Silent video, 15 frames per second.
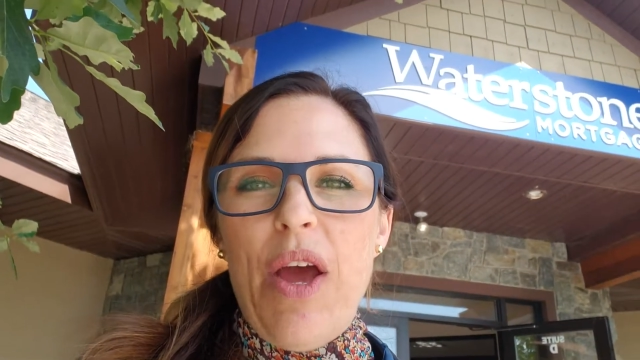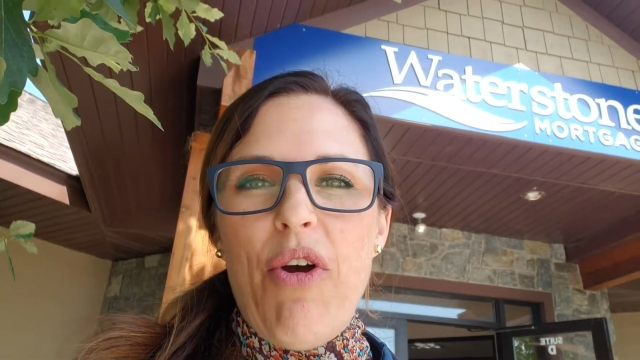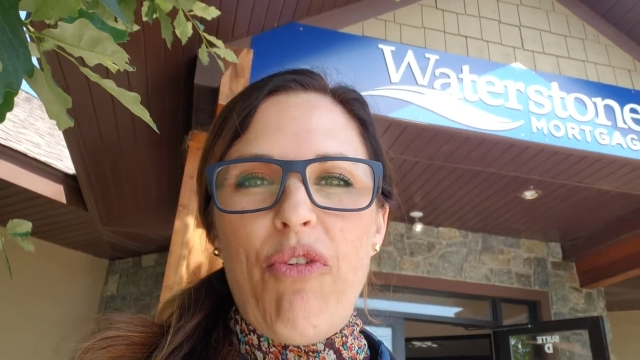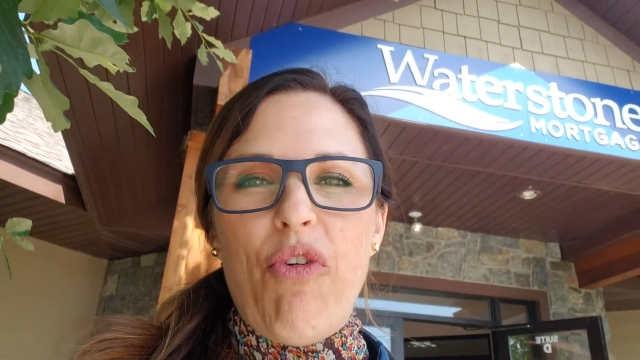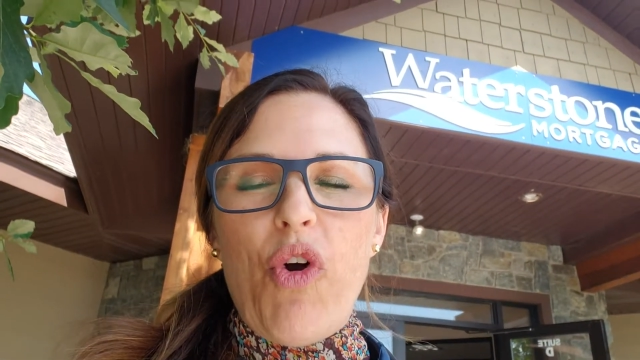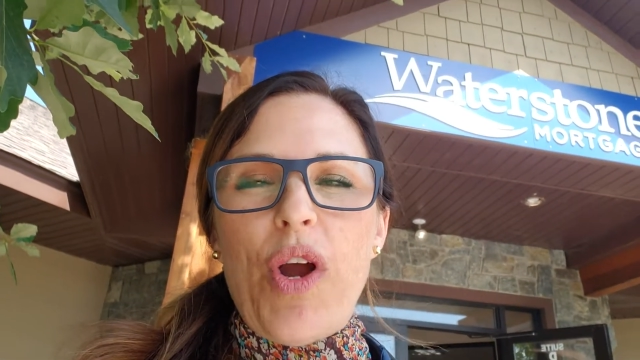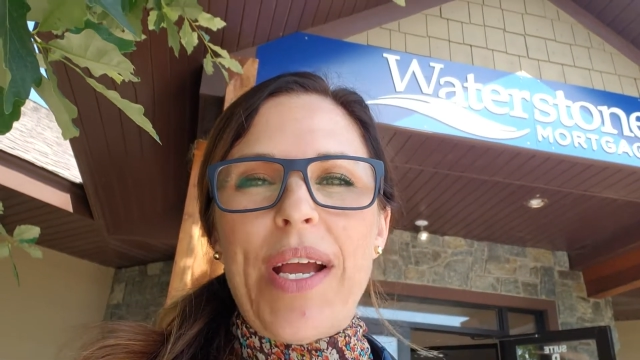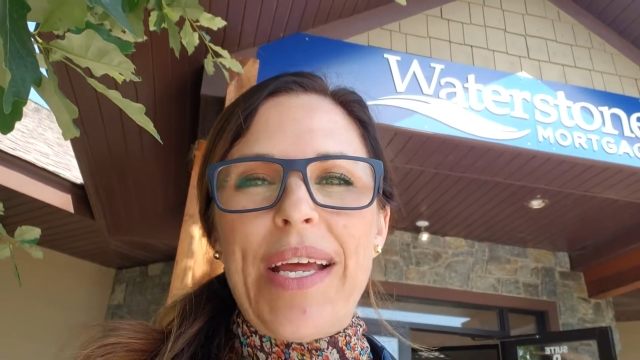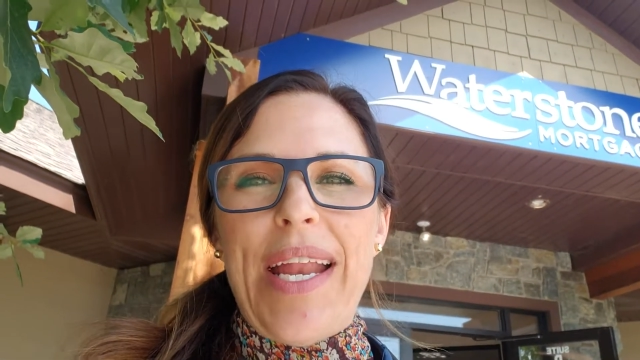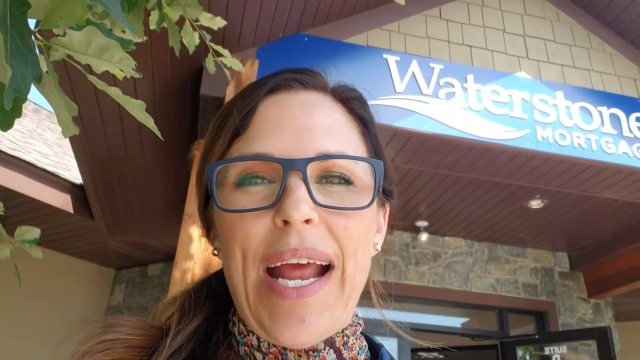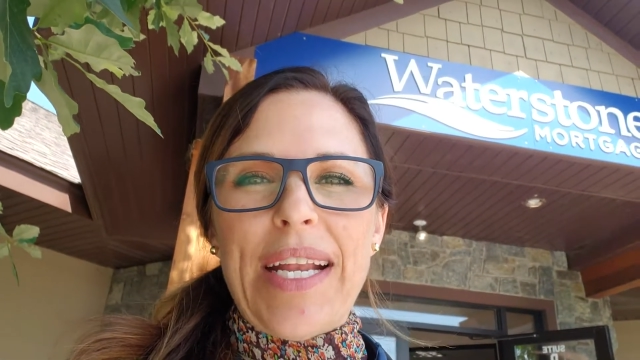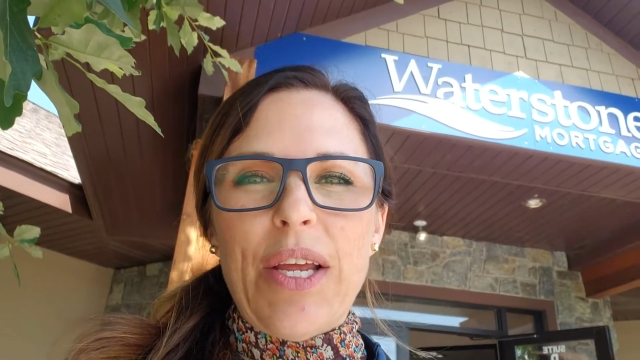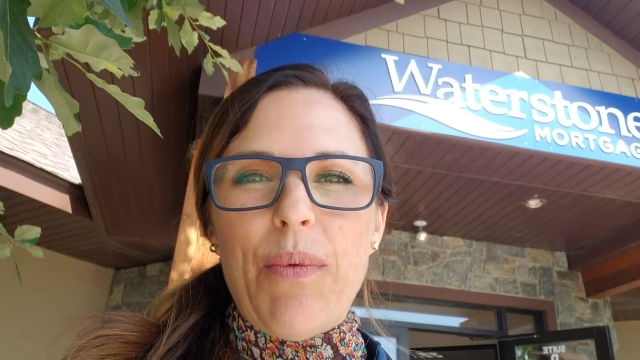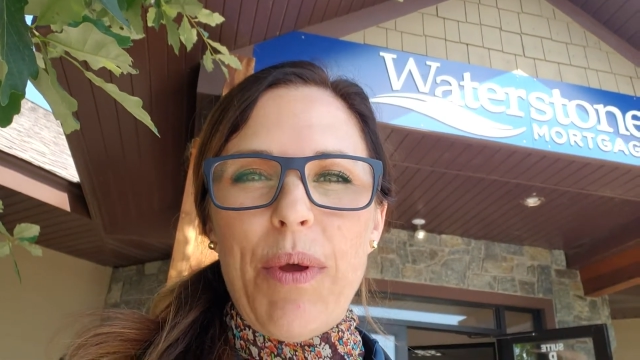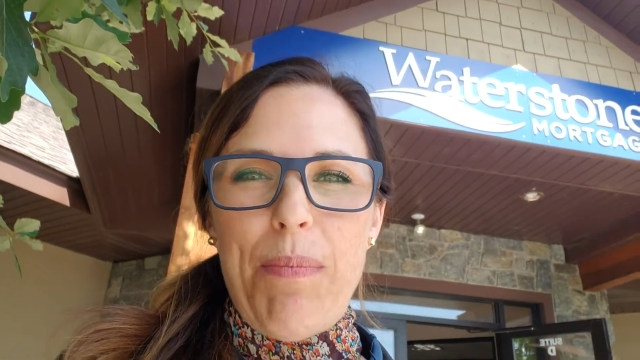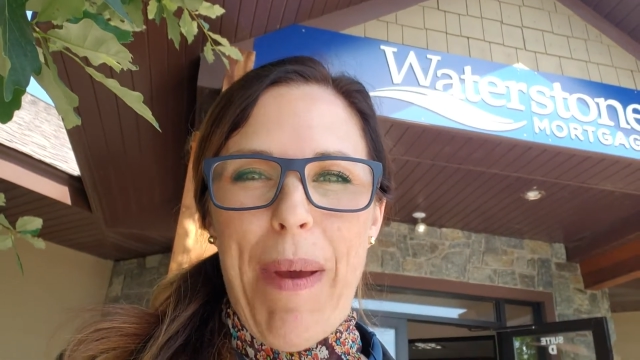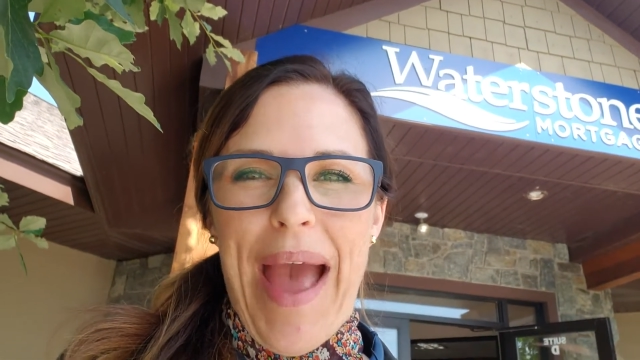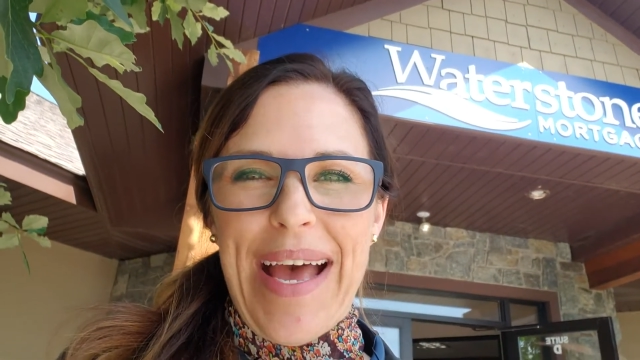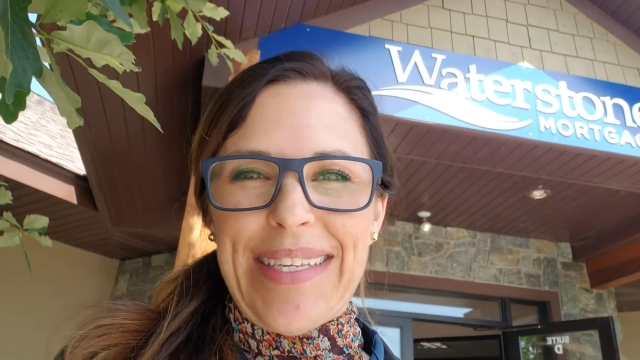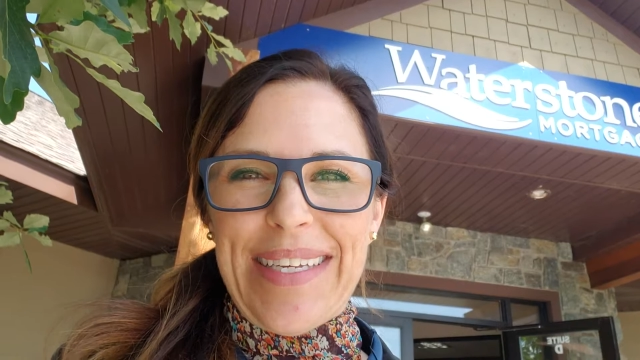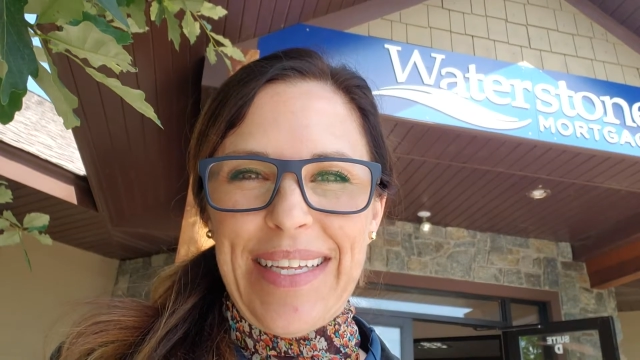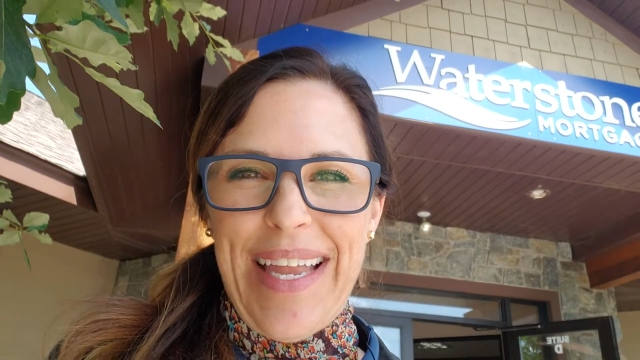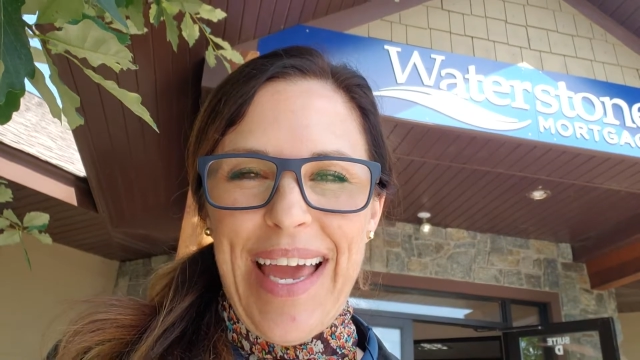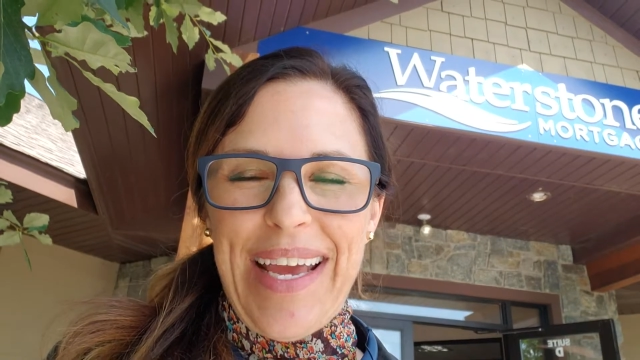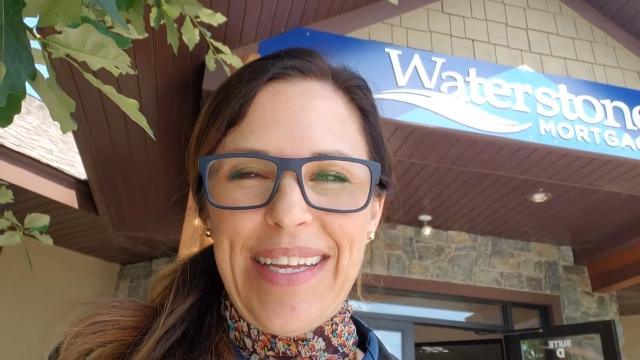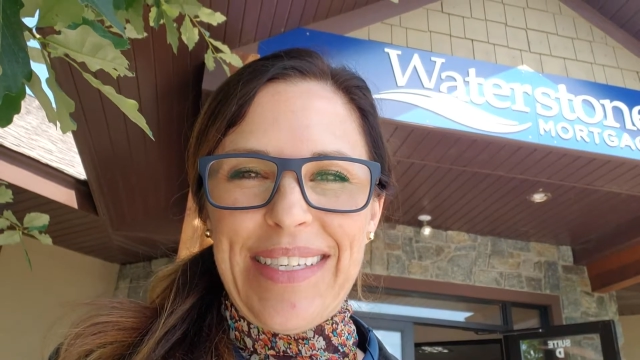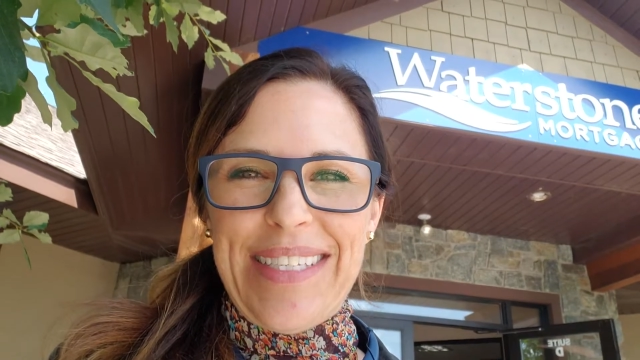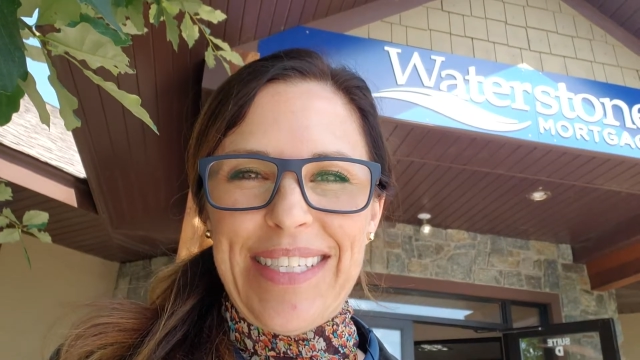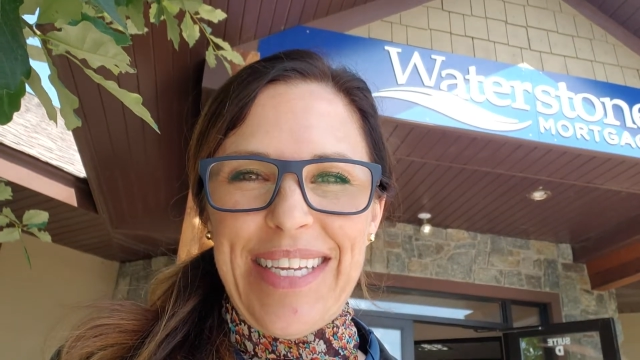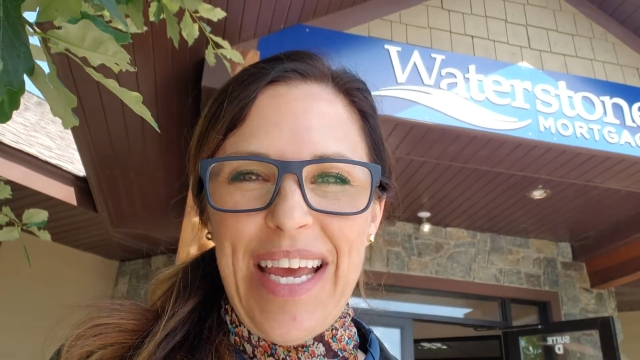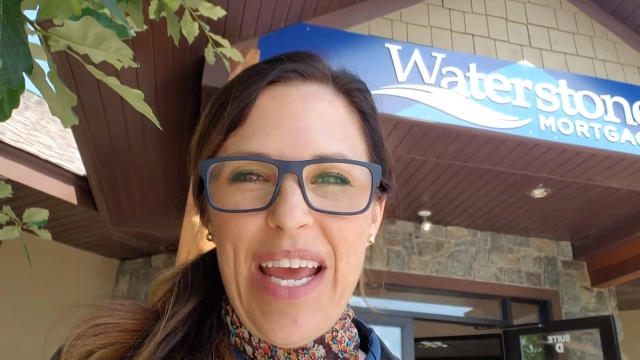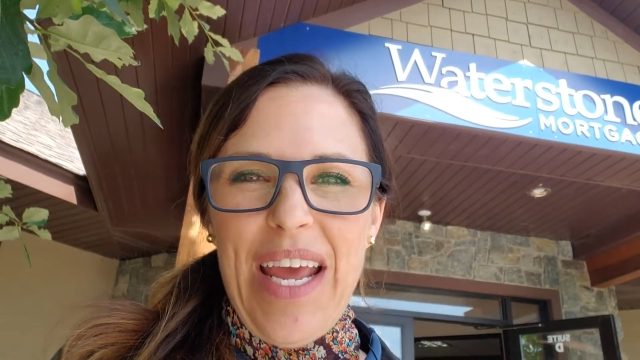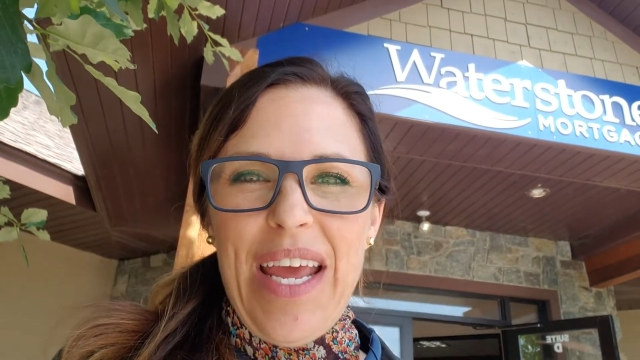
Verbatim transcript: for connecting with past clients.